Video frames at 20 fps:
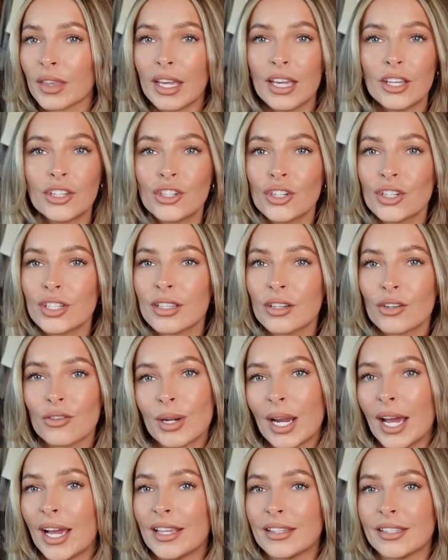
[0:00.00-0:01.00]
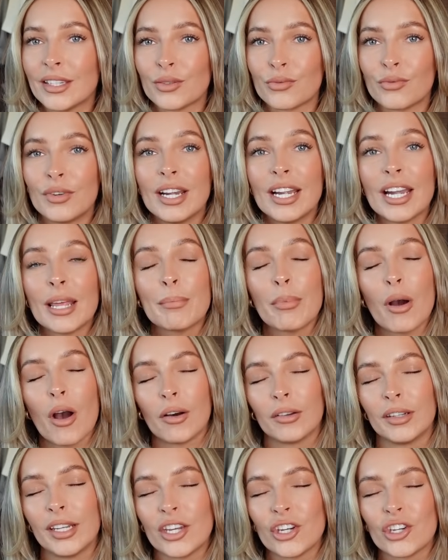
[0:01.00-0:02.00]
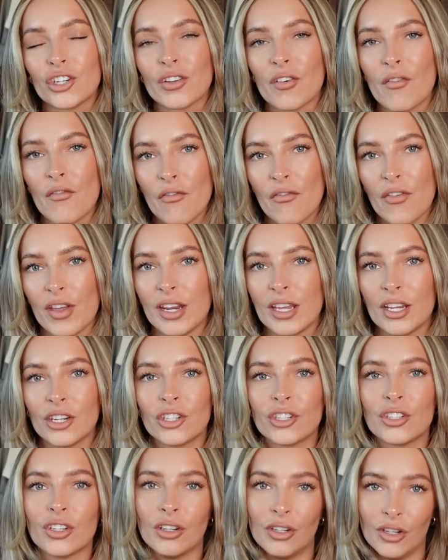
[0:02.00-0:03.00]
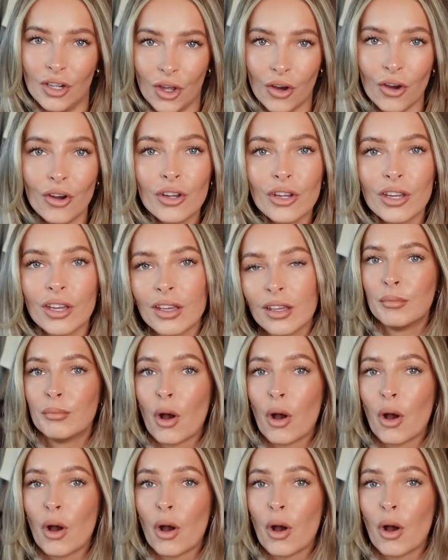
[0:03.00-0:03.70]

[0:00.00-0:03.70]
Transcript: It just creates this really polished and finished look.